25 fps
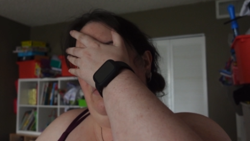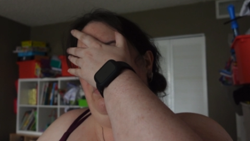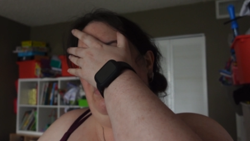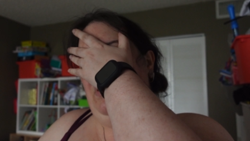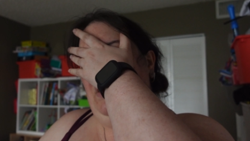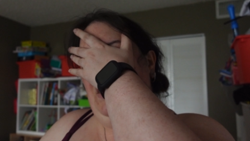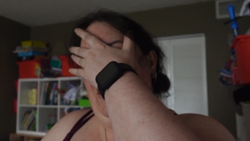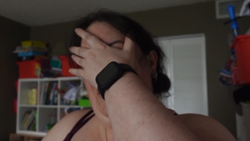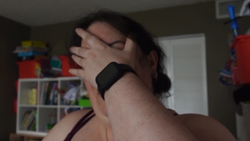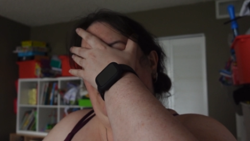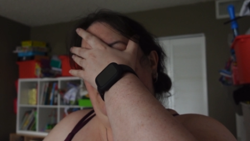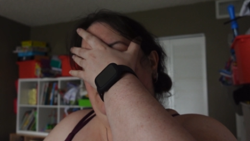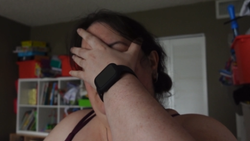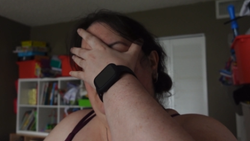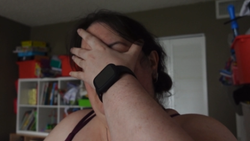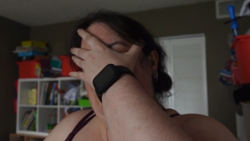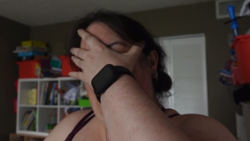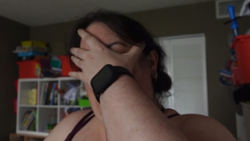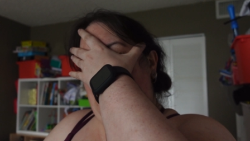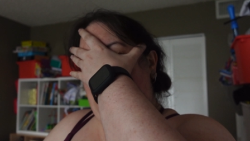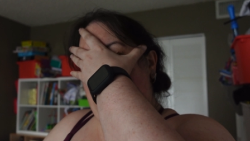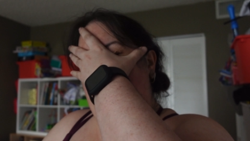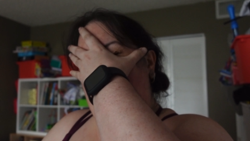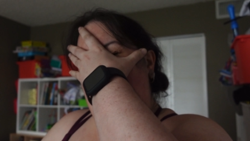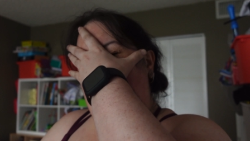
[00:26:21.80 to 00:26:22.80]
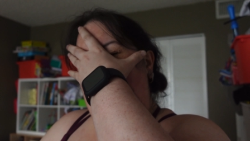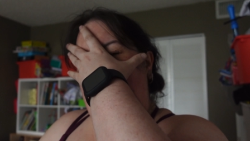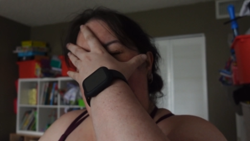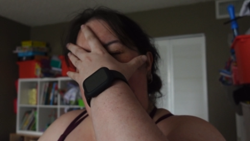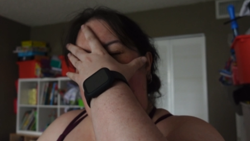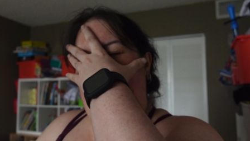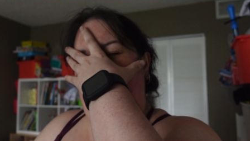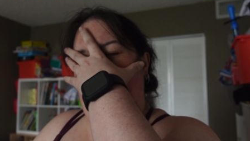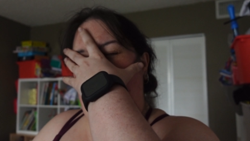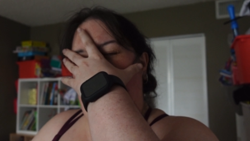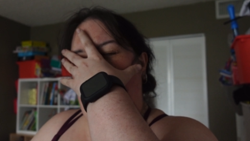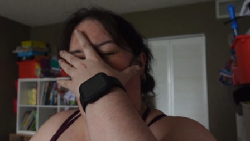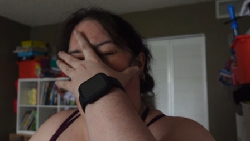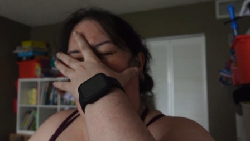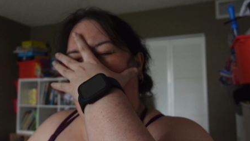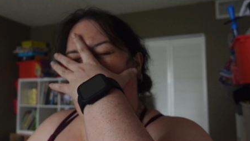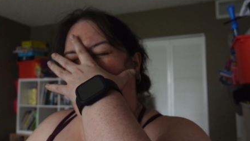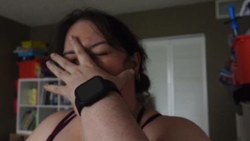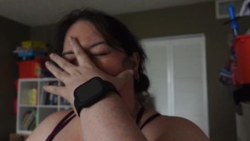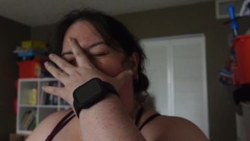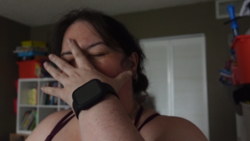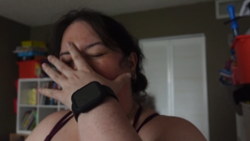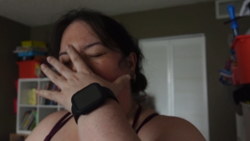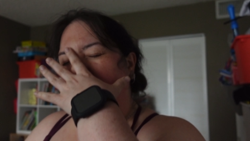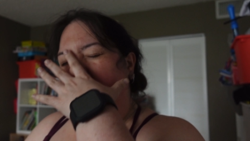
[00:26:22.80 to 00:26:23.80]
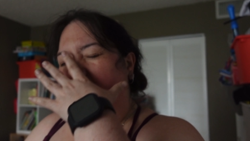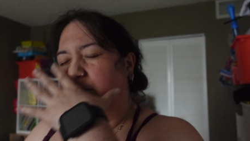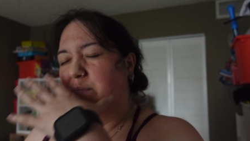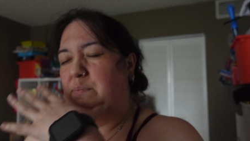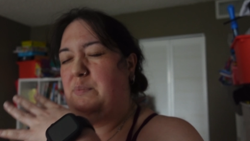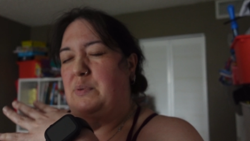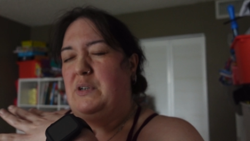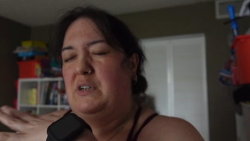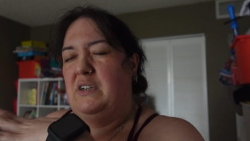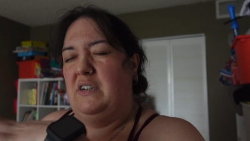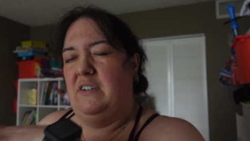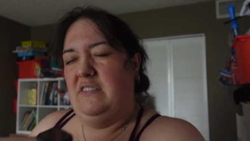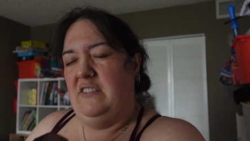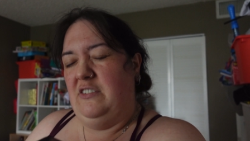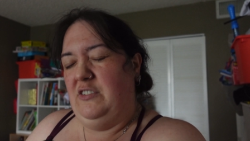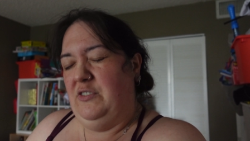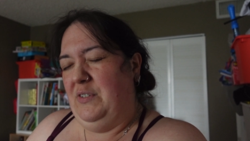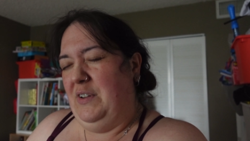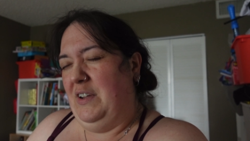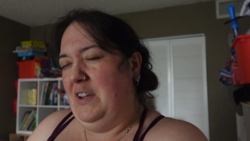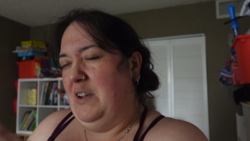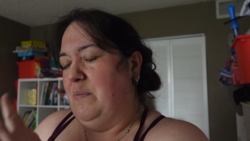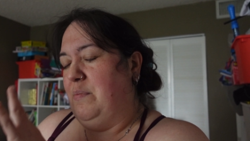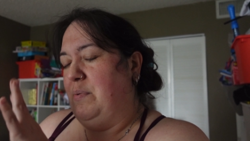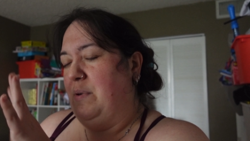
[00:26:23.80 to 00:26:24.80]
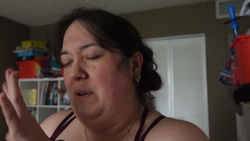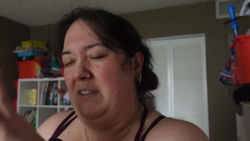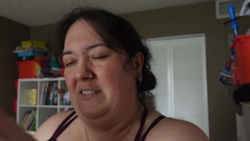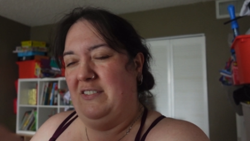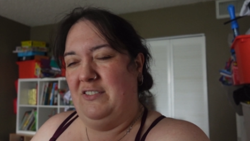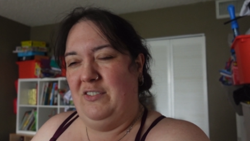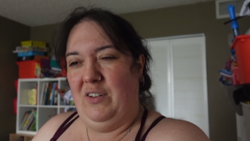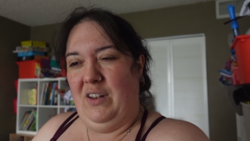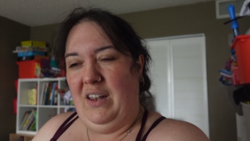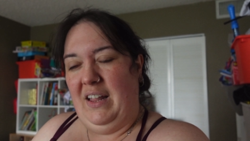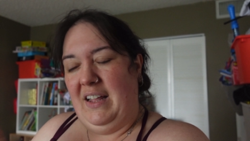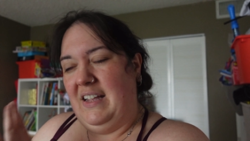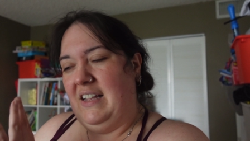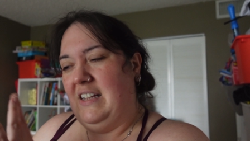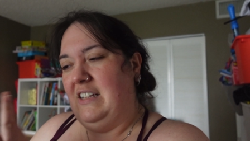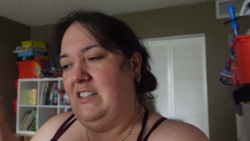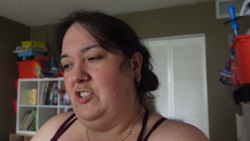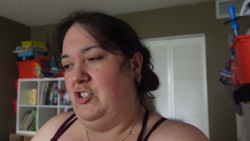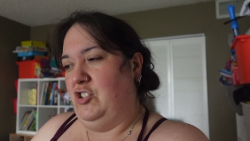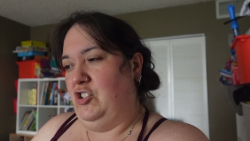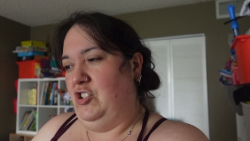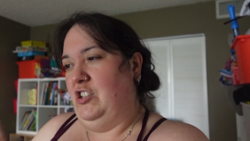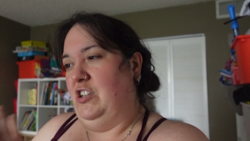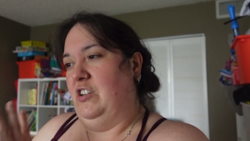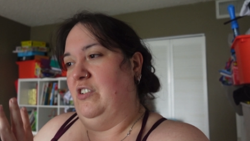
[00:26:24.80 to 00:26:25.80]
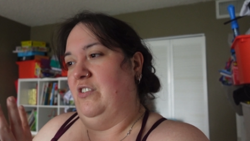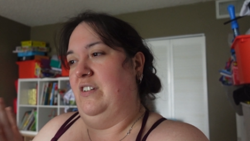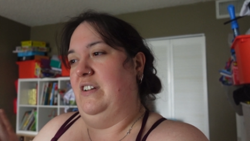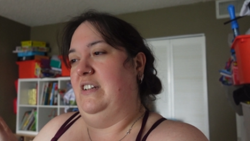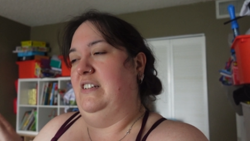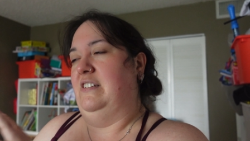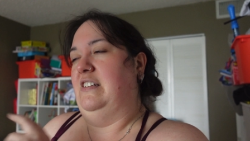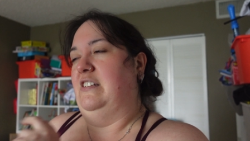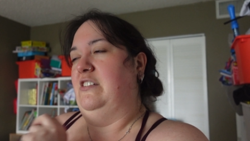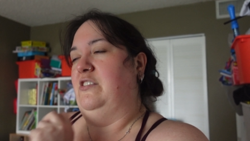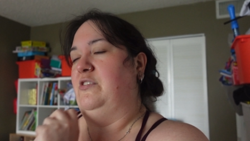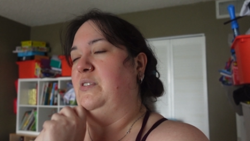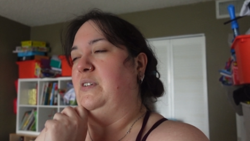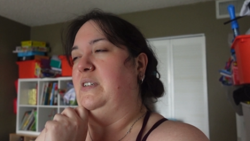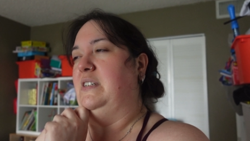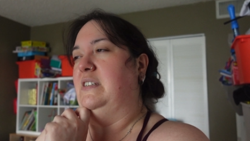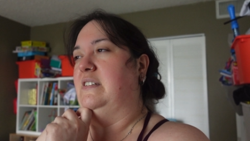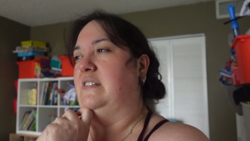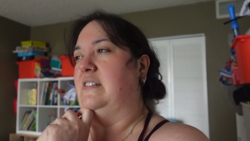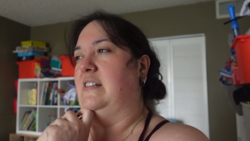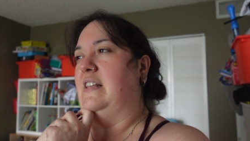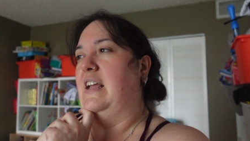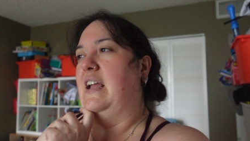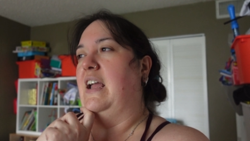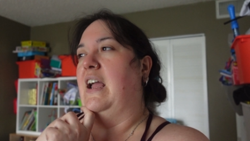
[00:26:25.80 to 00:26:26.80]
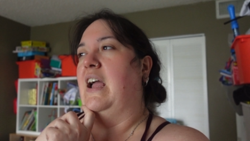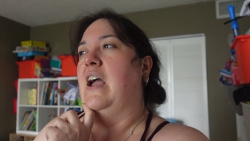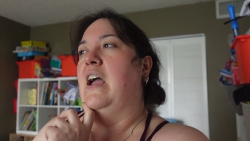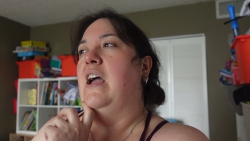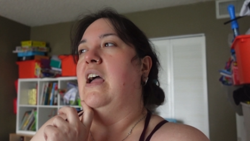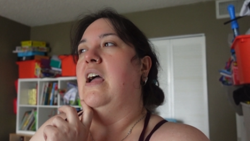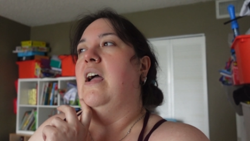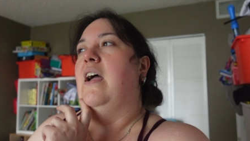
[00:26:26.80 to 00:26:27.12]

playing on his iPad and organizing his books, doing a puzzle. Like he's chill, he's doing his thing.